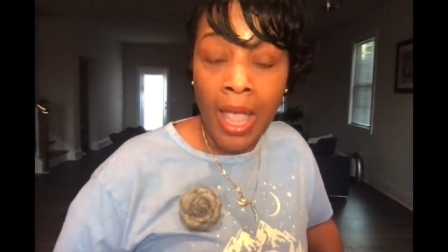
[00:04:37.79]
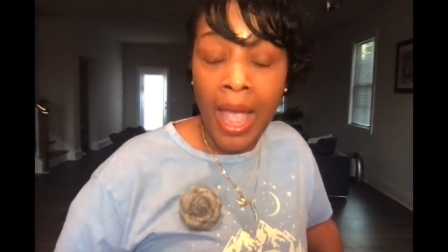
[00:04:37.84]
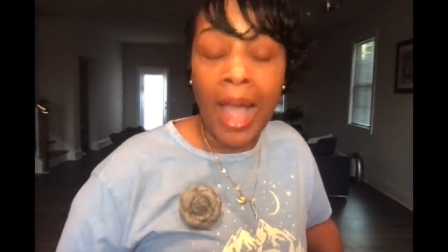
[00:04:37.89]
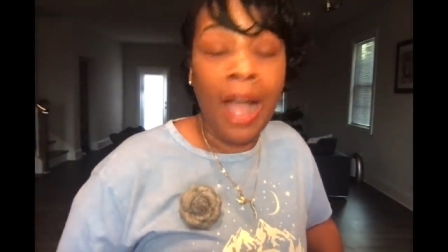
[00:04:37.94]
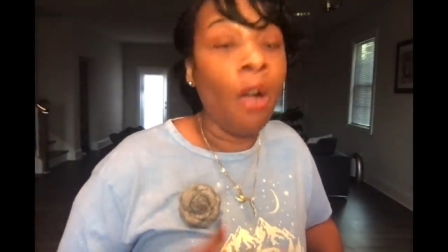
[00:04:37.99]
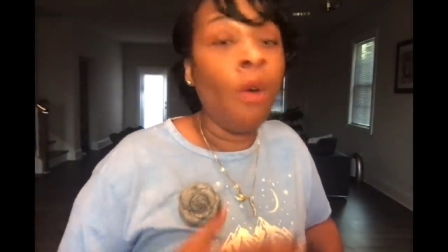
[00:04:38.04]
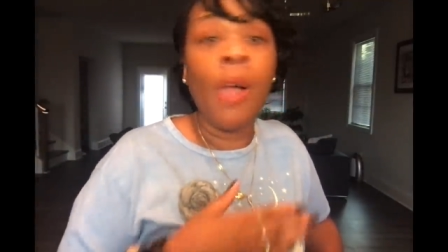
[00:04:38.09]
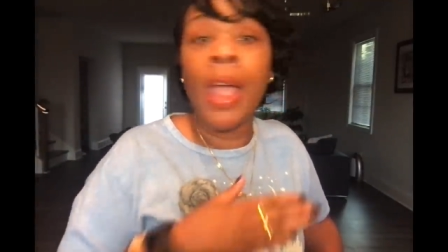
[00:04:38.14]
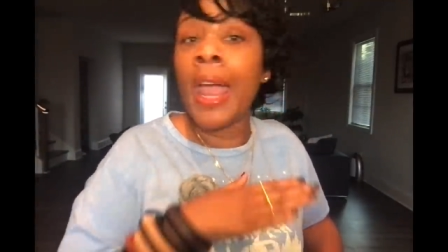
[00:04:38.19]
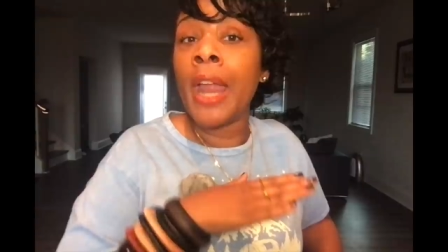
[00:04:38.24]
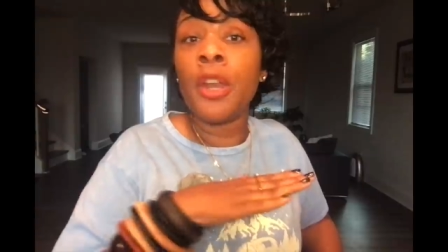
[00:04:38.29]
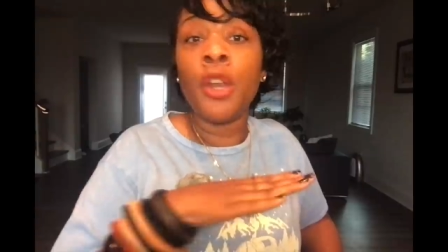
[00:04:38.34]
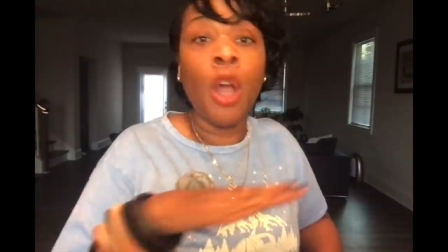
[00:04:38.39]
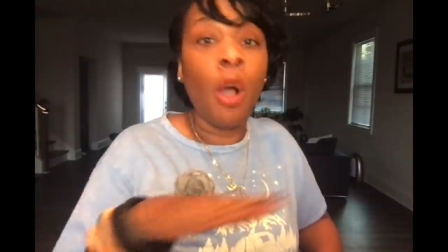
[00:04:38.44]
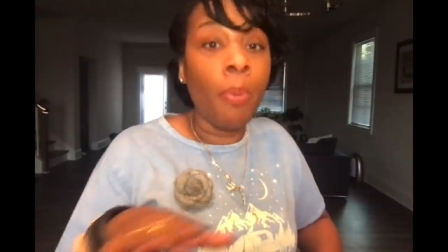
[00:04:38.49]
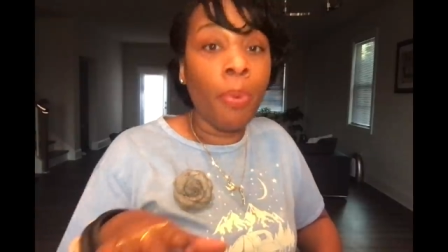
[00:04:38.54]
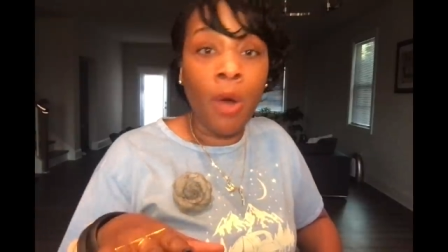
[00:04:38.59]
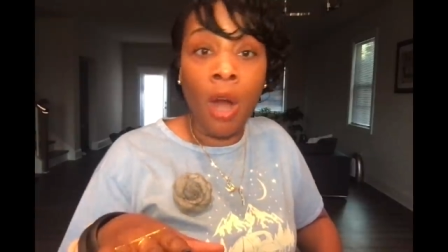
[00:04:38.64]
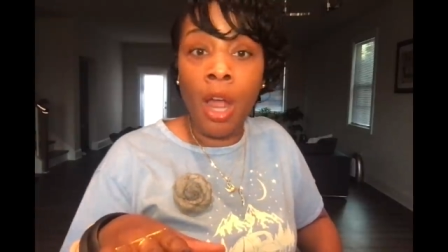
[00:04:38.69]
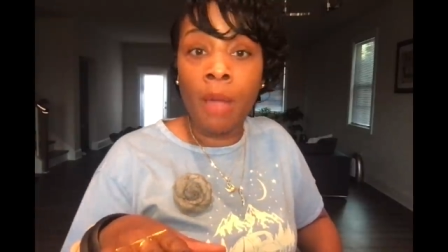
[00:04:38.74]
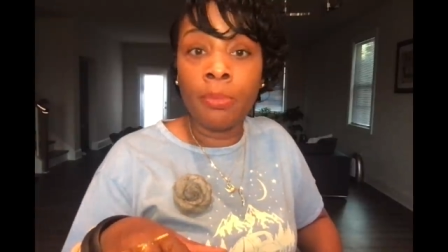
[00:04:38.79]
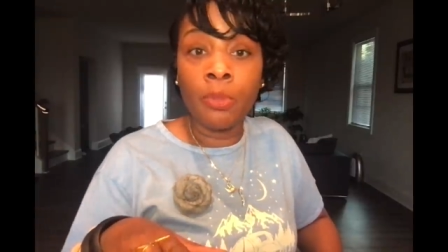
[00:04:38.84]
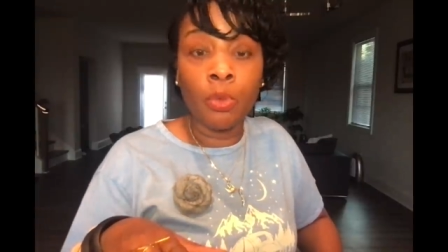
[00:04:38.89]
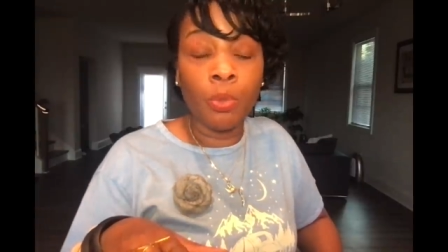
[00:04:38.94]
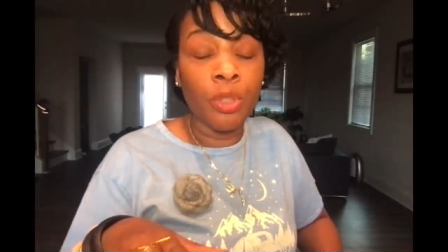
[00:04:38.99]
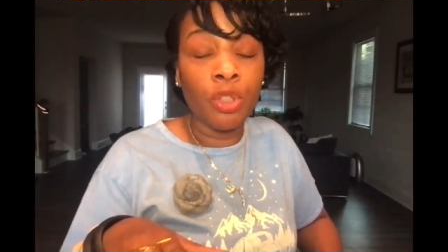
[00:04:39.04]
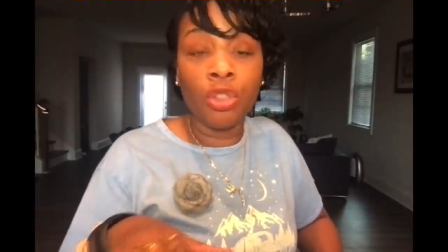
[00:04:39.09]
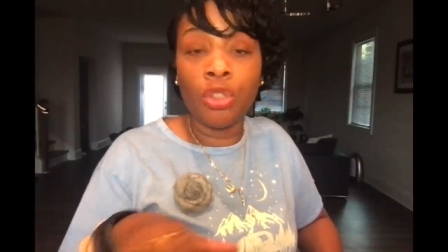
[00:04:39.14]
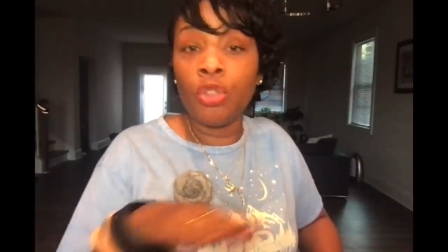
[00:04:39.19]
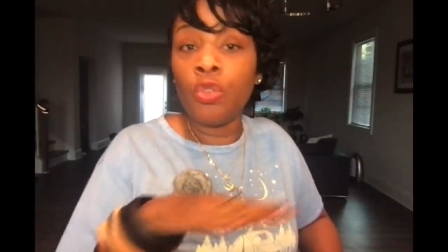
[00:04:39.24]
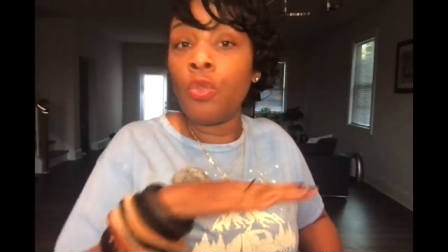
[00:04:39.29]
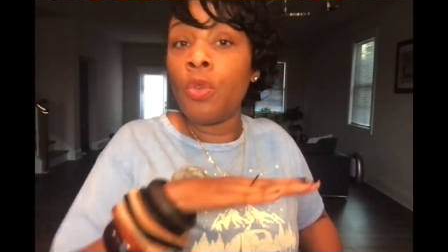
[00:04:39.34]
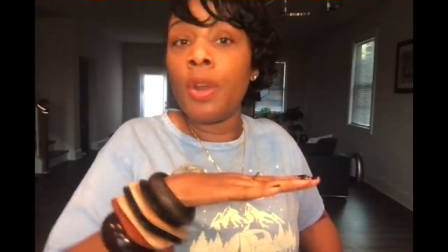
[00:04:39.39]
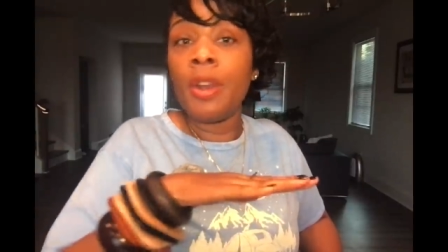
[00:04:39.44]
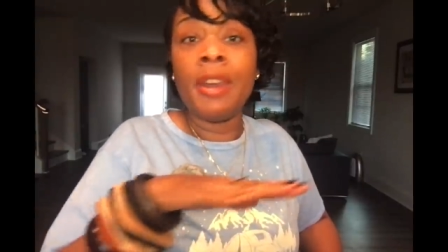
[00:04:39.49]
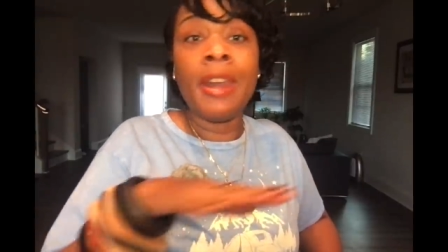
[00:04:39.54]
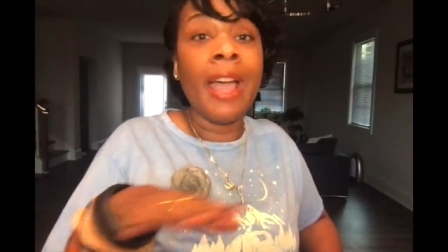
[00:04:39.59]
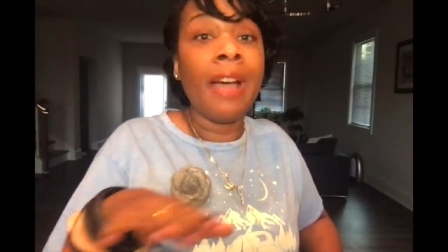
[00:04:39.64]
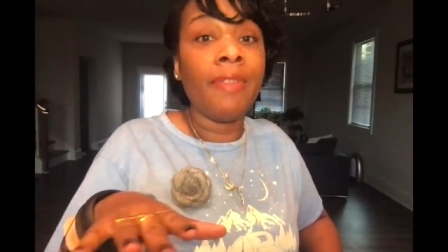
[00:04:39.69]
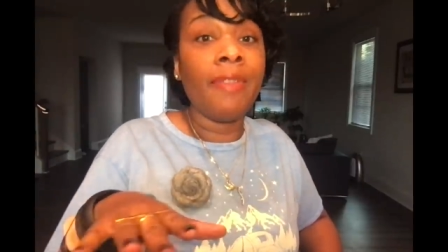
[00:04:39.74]
I don't have no problems with you.
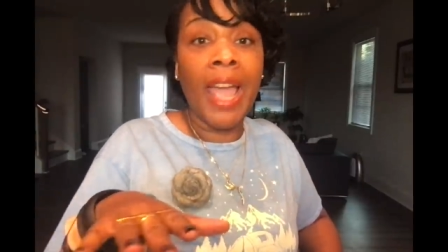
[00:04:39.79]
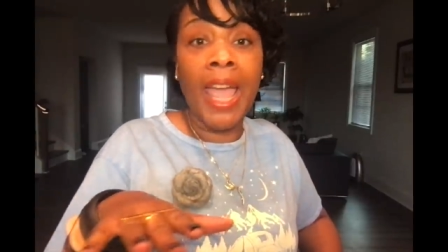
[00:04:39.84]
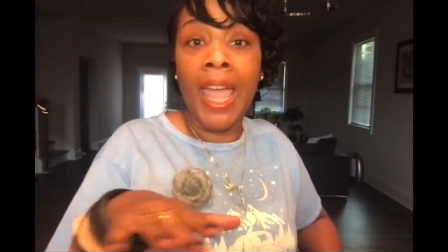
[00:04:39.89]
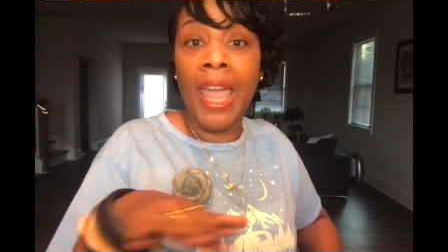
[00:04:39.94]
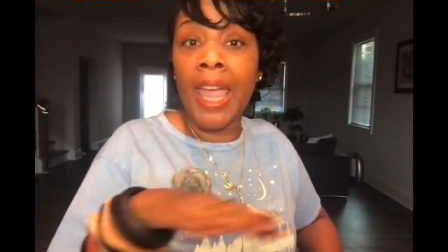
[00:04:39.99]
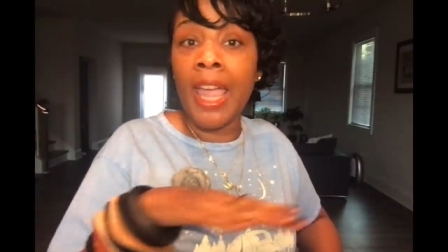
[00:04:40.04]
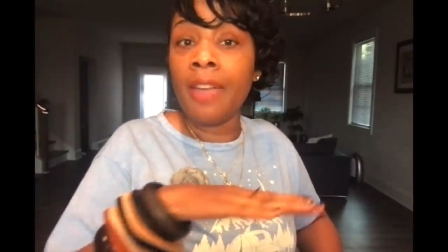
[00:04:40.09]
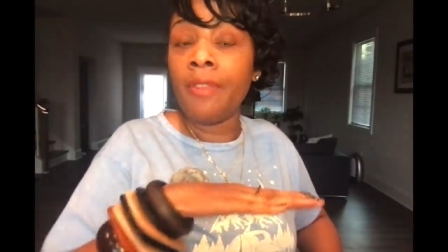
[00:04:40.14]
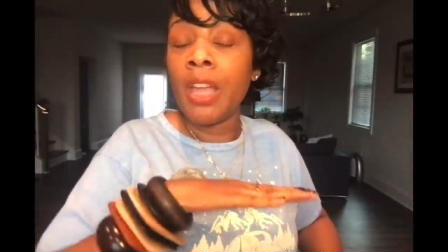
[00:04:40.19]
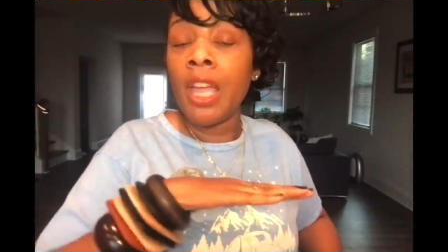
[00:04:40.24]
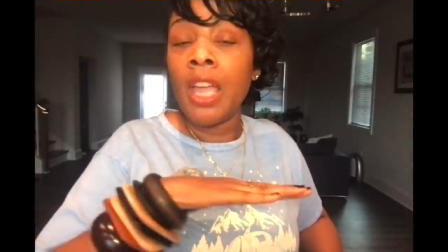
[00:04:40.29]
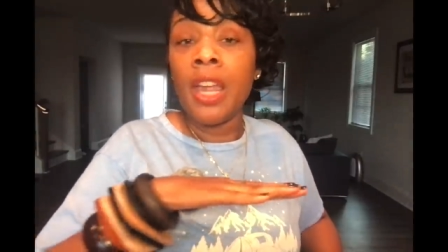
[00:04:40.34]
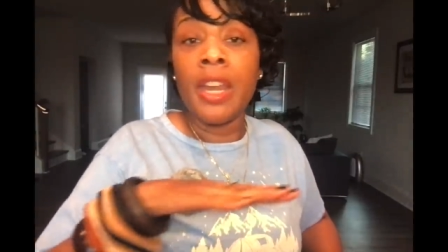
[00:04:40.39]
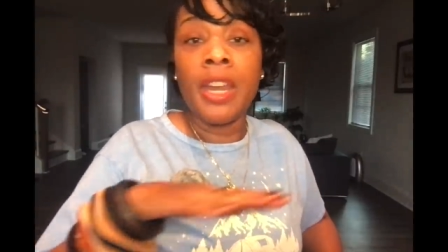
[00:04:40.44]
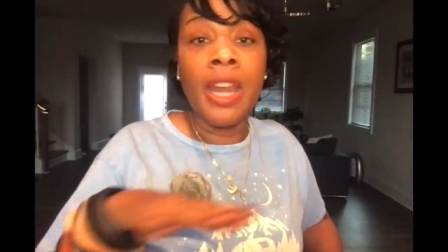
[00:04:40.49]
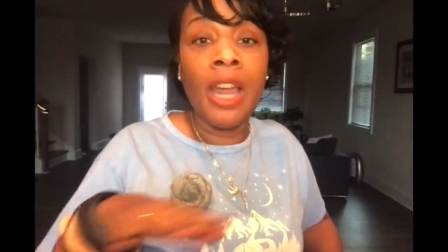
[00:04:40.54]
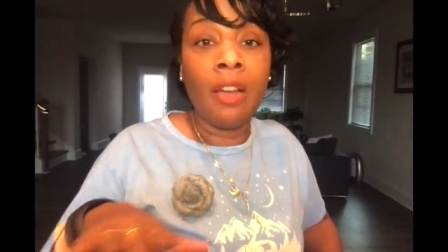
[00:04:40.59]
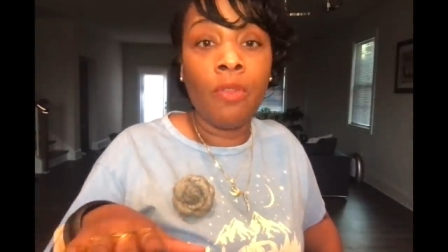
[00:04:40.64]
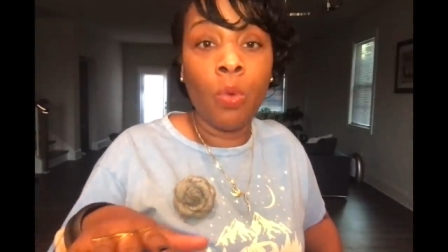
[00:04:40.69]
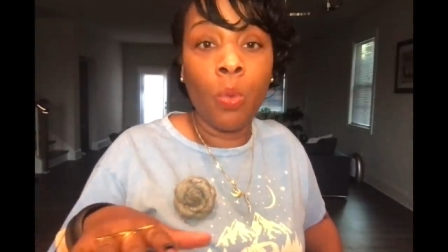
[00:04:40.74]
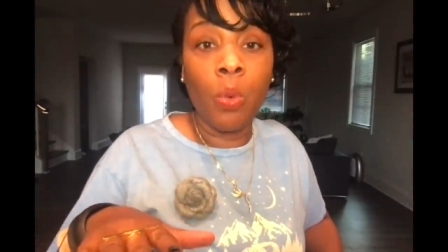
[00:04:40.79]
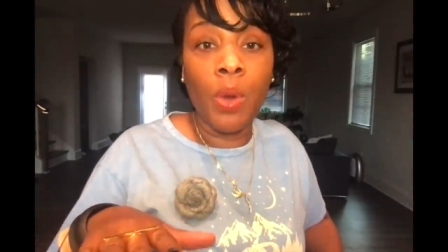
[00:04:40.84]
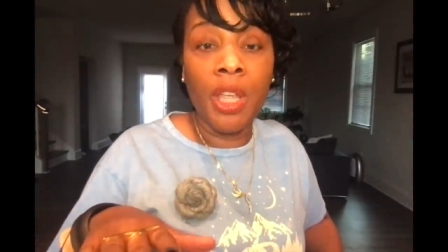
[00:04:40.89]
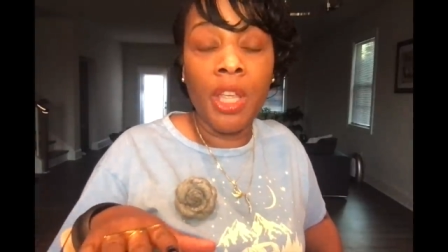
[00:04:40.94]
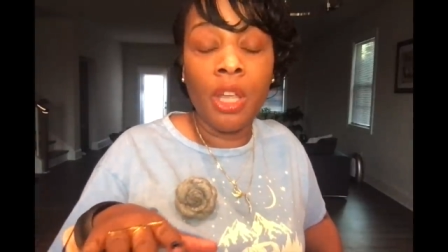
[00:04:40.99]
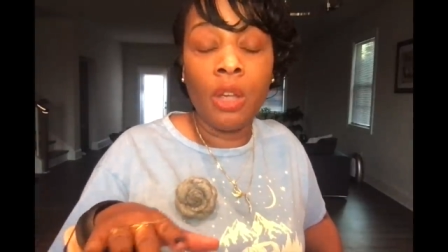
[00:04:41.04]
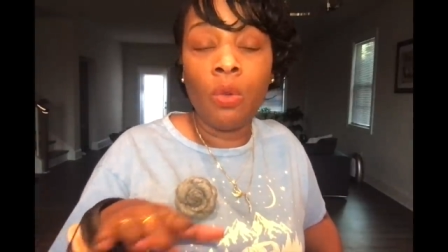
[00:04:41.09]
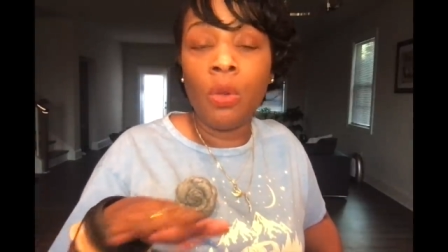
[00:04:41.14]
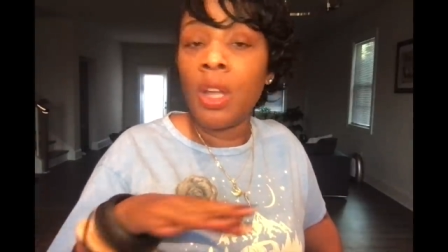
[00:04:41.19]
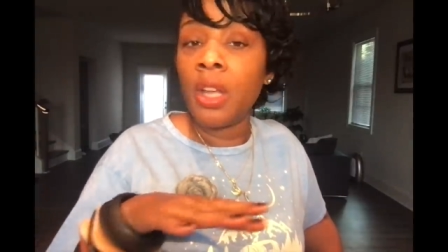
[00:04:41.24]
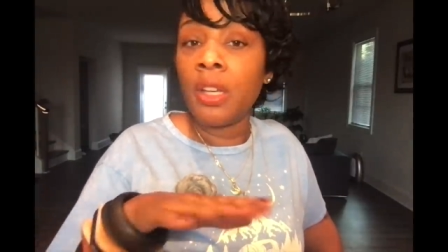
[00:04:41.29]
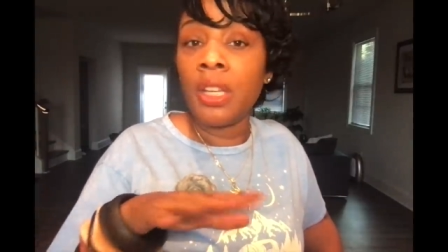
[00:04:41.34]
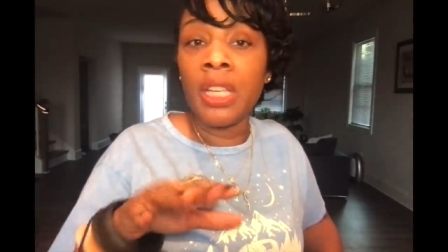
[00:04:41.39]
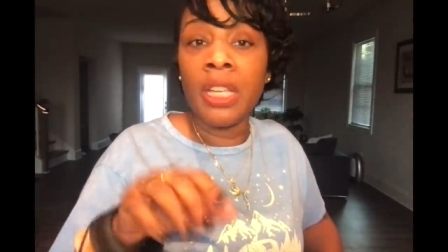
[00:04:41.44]
Never have, never will.